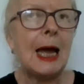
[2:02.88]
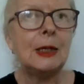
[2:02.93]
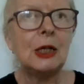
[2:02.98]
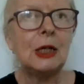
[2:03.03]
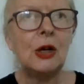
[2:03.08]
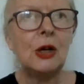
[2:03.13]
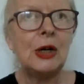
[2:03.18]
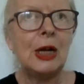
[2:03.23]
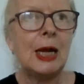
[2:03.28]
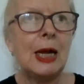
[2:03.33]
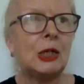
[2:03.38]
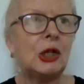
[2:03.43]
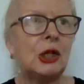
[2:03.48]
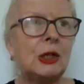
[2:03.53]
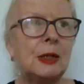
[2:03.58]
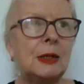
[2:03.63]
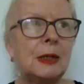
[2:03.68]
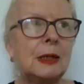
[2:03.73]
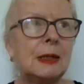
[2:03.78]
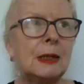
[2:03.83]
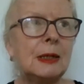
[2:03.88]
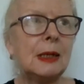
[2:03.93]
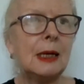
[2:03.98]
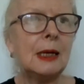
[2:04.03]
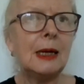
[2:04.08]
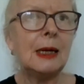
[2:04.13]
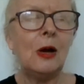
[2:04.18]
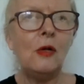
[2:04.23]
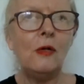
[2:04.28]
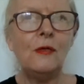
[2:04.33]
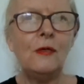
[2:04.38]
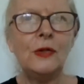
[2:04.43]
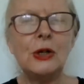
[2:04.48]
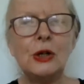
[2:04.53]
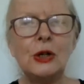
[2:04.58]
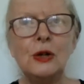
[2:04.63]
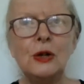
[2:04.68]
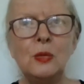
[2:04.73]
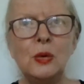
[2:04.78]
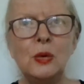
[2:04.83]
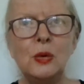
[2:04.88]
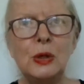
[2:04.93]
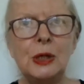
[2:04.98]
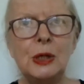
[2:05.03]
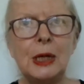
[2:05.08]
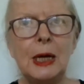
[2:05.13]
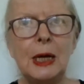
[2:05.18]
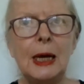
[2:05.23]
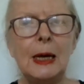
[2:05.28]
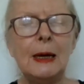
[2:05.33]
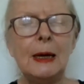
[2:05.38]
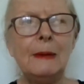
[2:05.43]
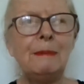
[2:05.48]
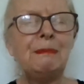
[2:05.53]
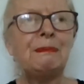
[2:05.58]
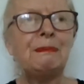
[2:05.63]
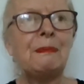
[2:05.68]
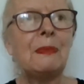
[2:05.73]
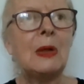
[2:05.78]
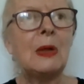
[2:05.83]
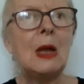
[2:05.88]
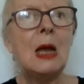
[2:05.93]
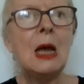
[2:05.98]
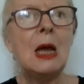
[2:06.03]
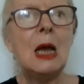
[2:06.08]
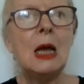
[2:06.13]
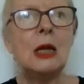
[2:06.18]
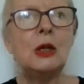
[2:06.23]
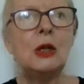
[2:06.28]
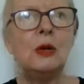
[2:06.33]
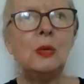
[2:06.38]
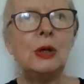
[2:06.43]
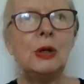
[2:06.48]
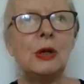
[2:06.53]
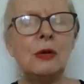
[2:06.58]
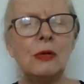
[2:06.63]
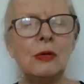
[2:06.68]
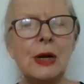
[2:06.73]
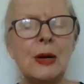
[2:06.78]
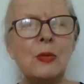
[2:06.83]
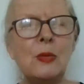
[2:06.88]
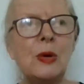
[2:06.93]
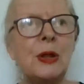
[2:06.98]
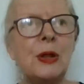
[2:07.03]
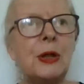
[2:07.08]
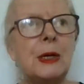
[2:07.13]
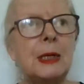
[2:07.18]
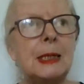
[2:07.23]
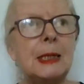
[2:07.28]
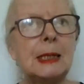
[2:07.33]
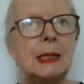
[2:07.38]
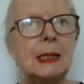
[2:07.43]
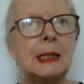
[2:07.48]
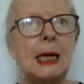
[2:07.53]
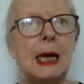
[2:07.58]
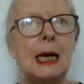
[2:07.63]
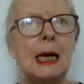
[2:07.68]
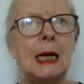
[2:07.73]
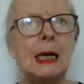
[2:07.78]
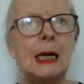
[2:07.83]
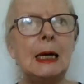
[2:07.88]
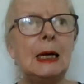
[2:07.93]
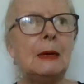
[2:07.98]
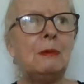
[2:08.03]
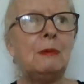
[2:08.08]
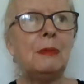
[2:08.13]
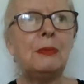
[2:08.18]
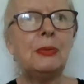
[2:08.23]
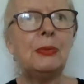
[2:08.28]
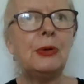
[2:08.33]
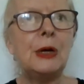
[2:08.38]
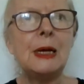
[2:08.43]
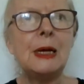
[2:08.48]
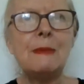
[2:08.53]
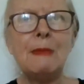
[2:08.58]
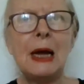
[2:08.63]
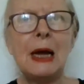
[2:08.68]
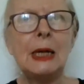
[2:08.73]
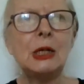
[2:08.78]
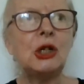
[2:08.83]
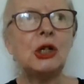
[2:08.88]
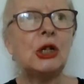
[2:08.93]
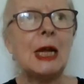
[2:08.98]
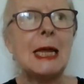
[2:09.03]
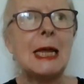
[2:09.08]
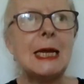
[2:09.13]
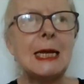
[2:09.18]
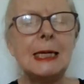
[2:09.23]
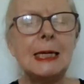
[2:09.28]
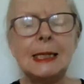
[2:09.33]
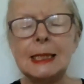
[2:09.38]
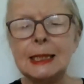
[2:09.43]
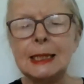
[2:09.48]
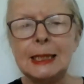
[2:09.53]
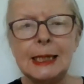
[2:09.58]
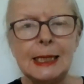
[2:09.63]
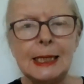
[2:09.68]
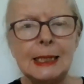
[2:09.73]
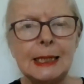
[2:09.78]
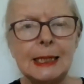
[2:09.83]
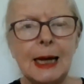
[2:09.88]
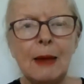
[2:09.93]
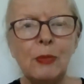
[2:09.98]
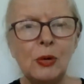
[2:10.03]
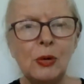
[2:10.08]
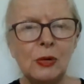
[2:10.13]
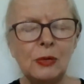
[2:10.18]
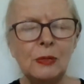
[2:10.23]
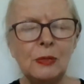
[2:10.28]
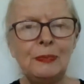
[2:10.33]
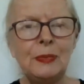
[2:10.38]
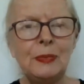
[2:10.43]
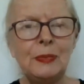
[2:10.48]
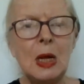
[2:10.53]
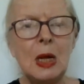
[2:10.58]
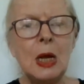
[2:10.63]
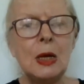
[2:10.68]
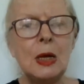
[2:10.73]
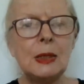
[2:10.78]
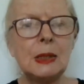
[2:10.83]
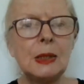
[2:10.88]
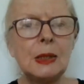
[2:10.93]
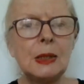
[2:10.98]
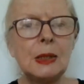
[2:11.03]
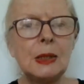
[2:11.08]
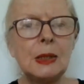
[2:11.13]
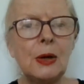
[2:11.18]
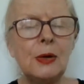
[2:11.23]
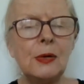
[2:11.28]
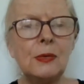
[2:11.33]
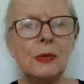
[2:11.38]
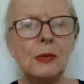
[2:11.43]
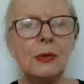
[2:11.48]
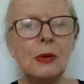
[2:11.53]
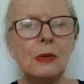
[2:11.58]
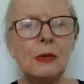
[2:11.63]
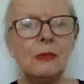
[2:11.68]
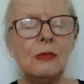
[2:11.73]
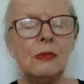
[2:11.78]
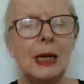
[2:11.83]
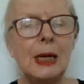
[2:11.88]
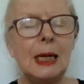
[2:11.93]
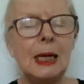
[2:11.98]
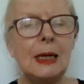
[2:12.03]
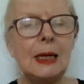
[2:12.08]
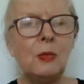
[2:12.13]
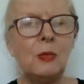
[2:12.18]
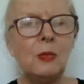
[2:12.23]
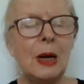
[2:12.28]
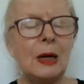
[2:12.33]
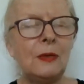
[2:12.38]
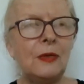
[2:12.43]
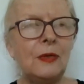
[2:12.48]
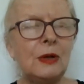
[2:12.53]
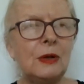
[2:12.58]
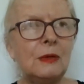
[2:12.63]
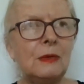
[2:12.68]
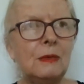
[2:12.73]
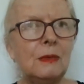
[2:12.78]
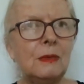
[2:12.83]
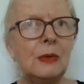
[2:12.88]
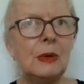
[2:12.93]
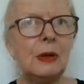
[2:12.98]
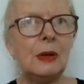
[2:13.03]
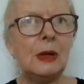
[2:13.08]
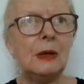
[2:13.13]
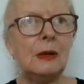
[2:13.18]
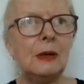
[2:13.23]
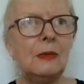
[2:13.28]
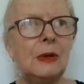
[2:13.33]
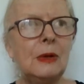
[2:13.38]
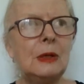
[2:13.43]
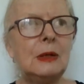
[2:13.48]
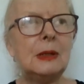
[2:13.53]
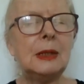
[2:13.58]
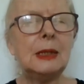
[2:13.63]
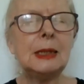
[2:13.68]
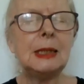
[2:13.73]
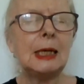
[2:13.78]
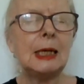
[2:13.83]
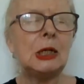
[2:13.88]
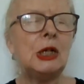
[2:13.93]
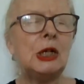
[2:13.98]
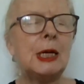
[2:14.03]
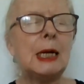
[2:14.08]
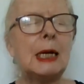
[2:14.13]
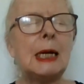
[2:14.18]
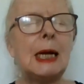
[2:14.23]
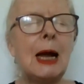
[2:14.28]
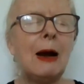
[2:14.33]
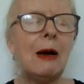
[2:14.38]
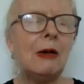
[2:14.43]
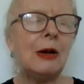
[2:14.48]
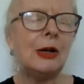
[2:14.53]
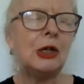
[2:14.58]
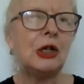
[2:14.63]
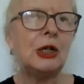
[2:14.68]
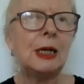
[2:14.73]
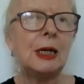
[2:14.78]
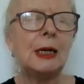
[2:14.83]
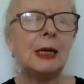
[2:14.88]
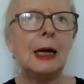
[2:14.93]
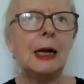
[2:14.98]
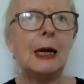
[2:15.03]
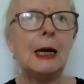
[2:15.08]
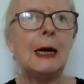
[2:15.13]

donations. Kelvin, you would agree with this, pretty much easily double. So really one of the such an encouraging